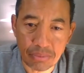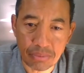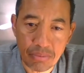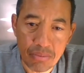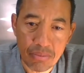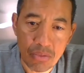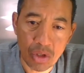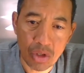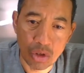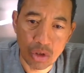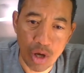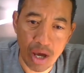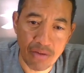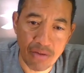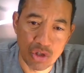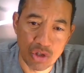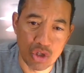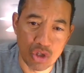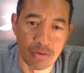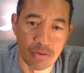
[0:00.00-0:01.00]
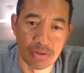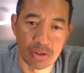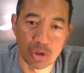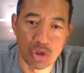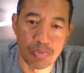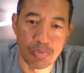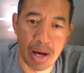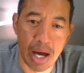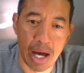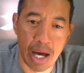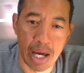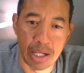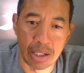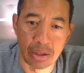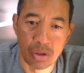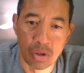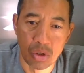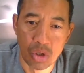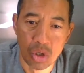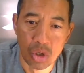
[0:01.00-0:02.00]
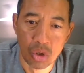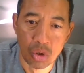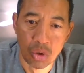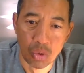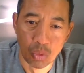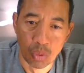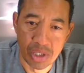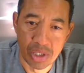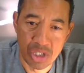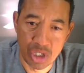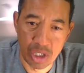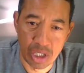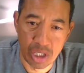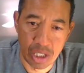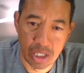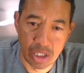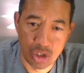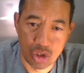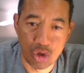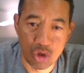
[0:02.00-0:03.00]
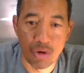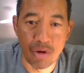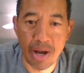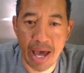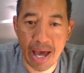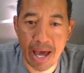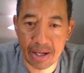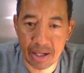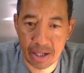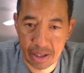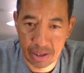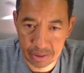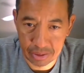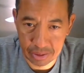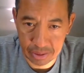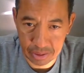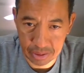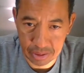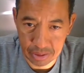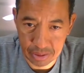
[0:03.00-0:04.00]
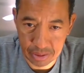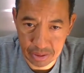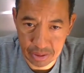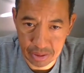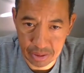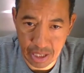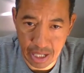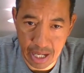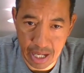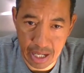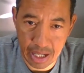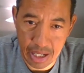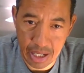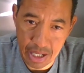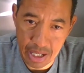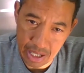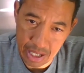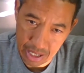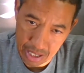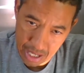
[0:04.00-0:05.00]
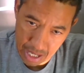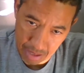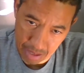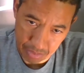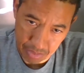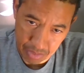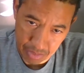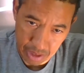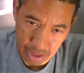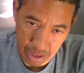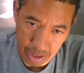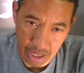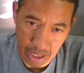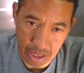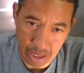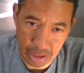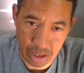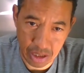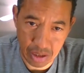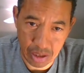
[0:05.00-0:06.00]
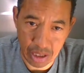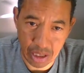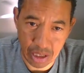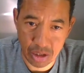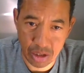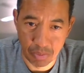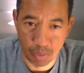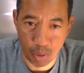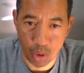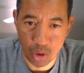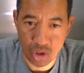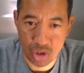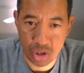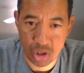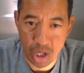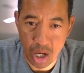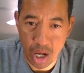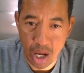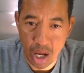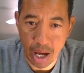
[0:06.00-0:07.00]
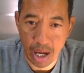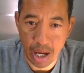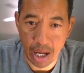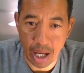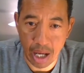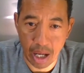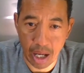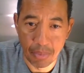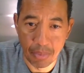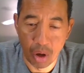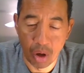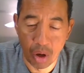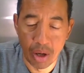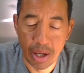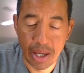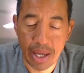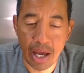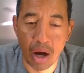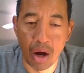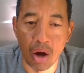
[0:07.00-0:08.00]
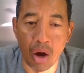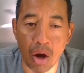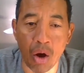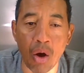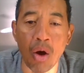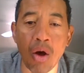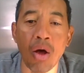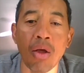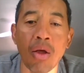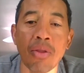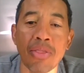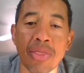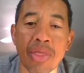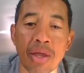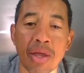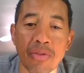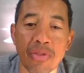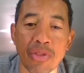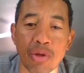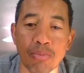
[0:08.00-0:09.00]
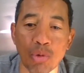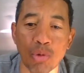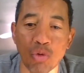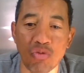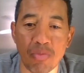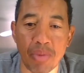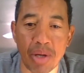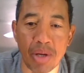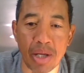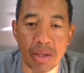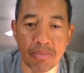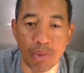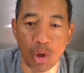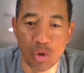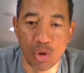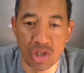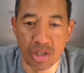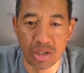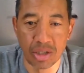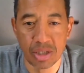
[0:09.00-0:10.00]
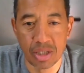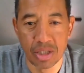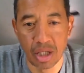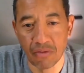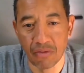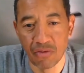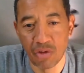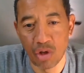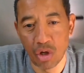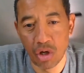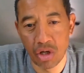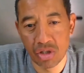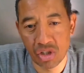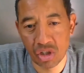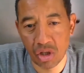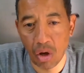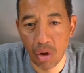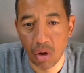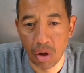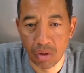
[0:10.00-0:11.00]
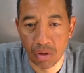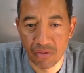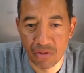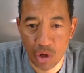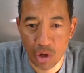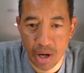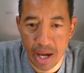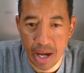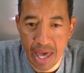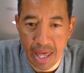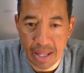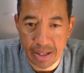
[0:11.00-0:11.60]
You have your cervical spine, which is your neck. Okay. Yep. And it supports all the movement and motions of your skull, your head.